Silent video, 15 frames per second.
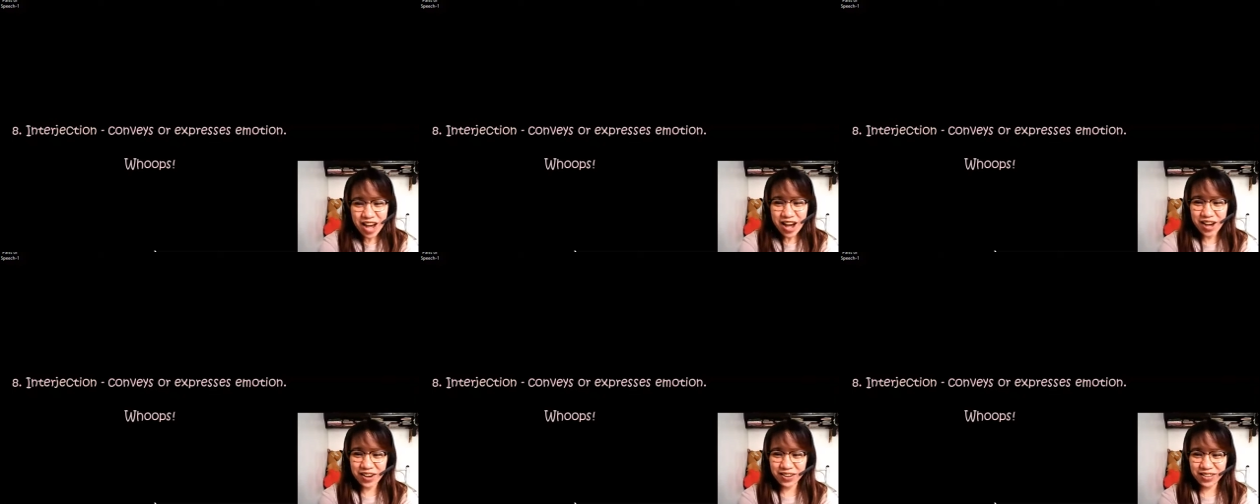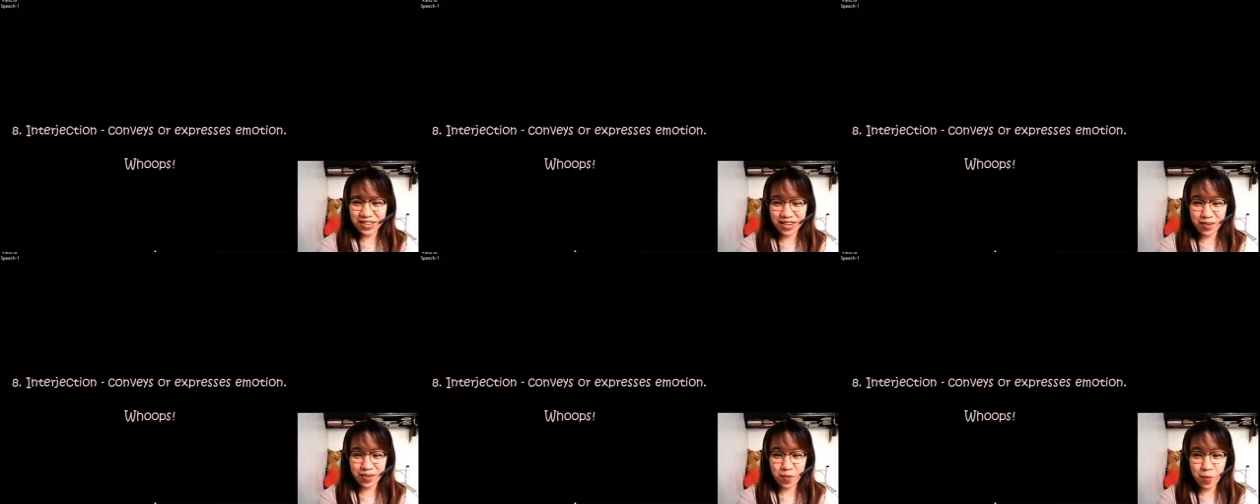
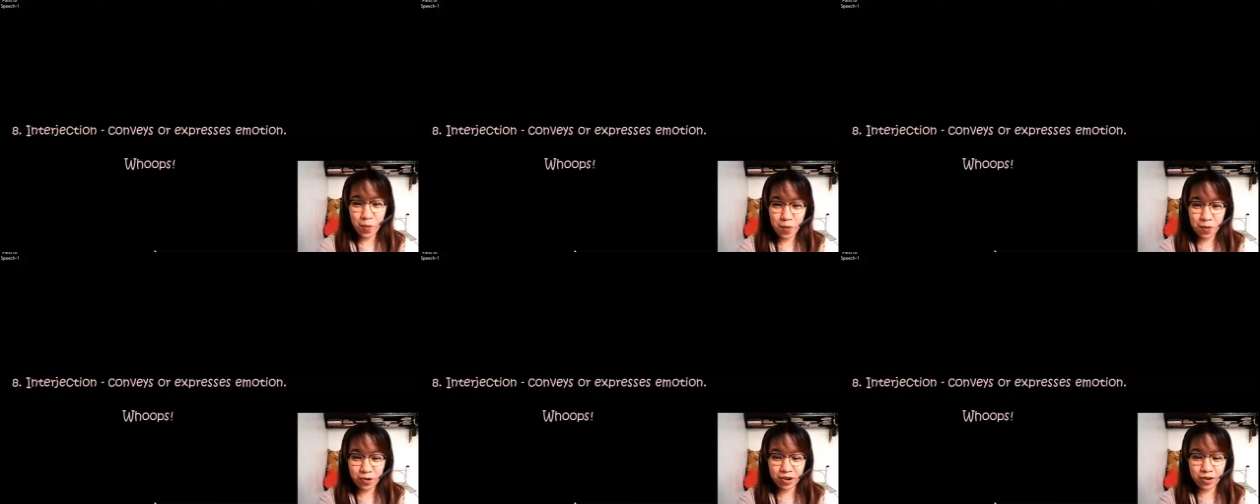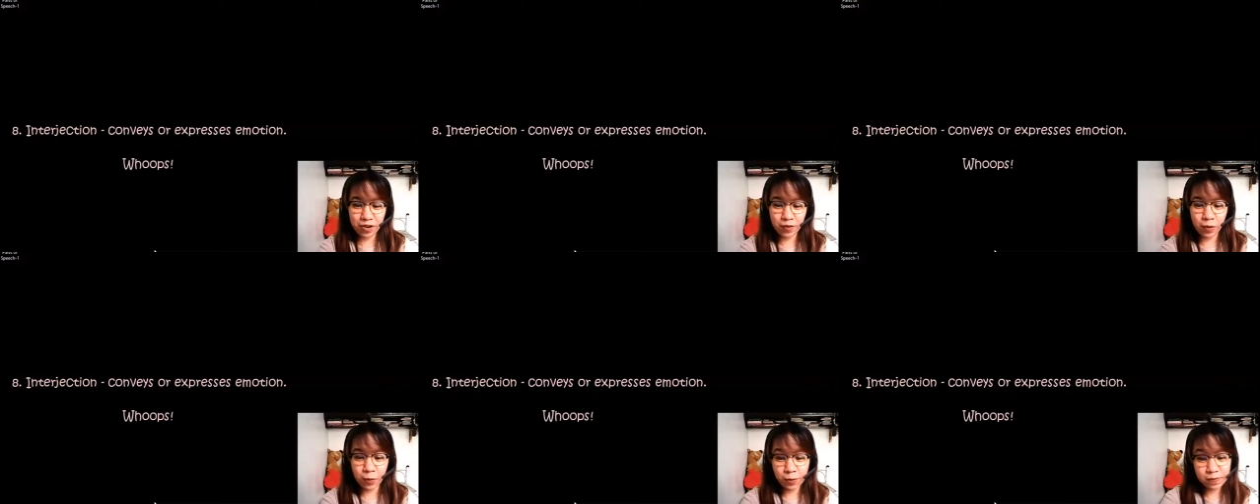Okay, or
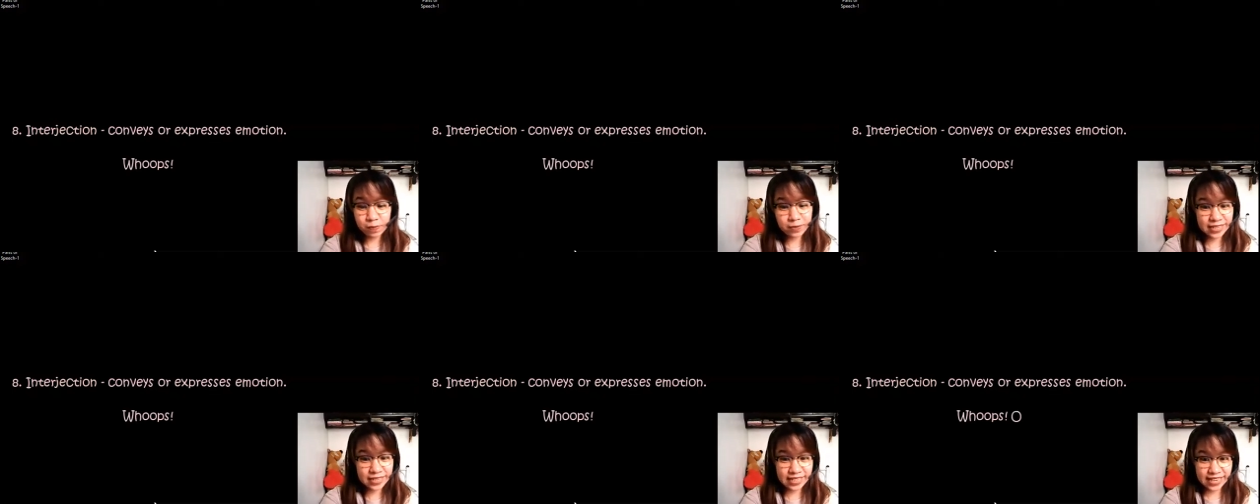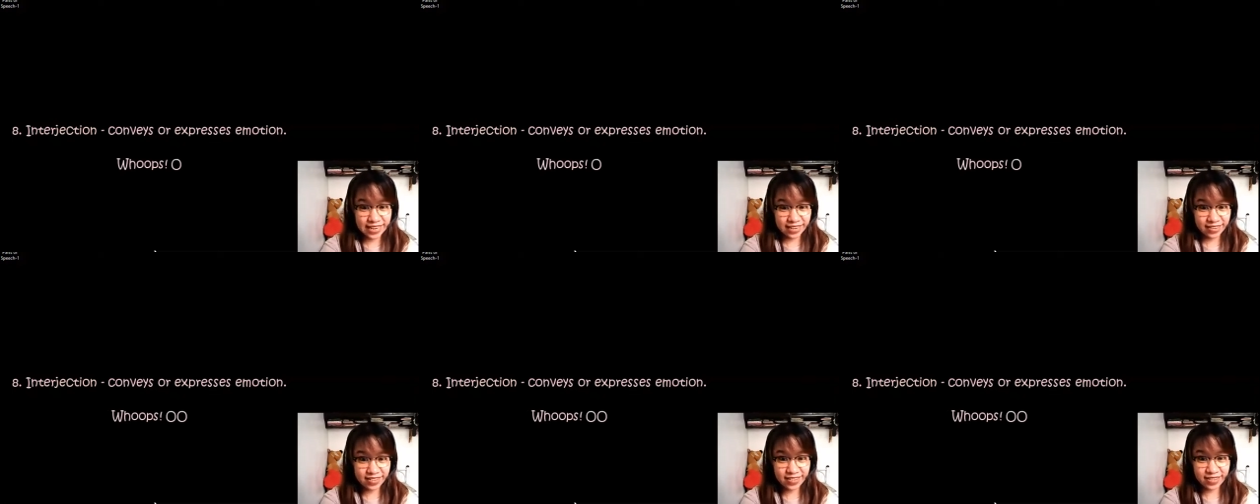oops,
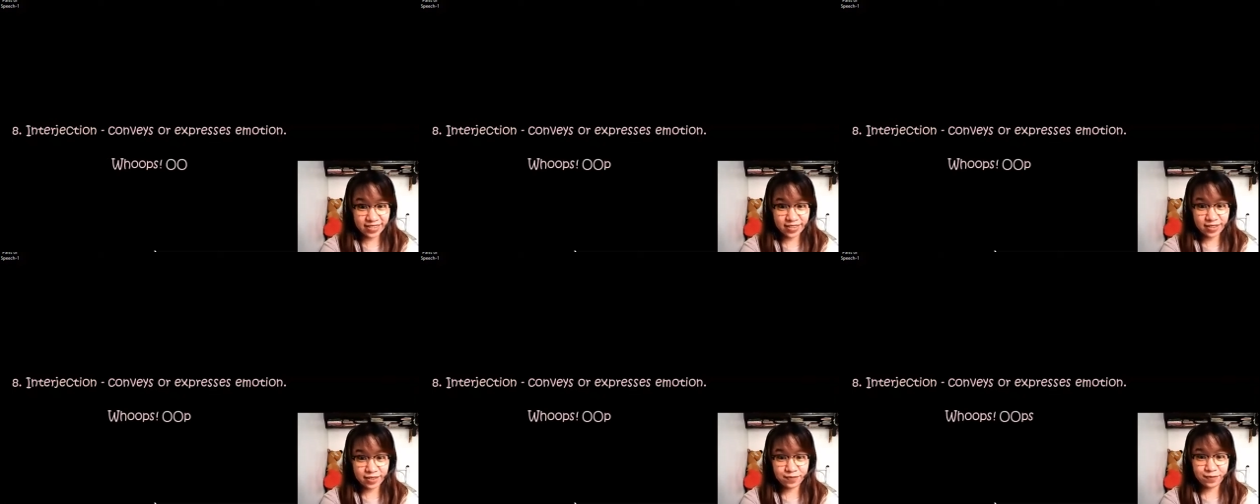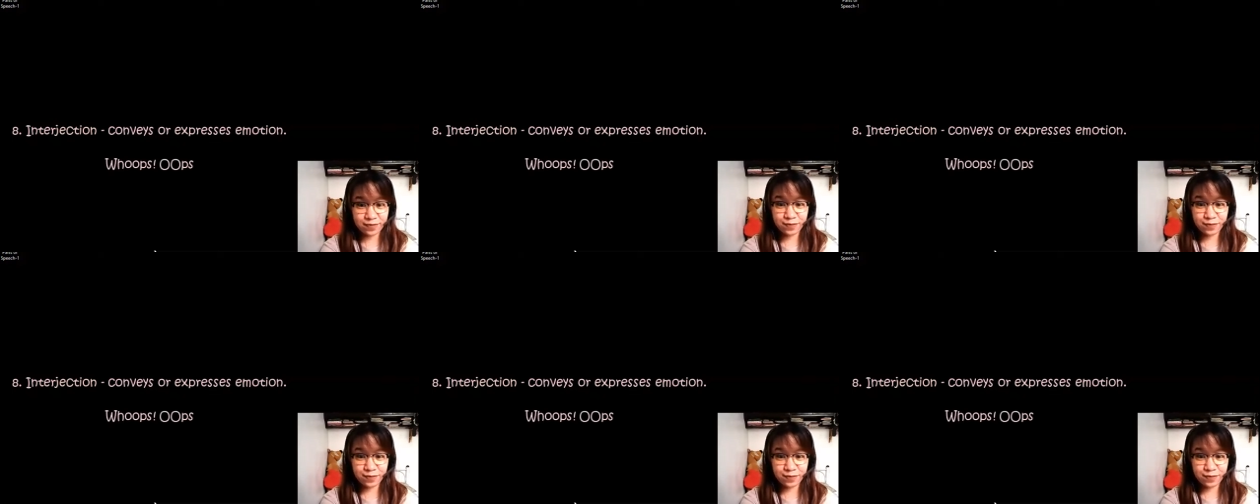yes.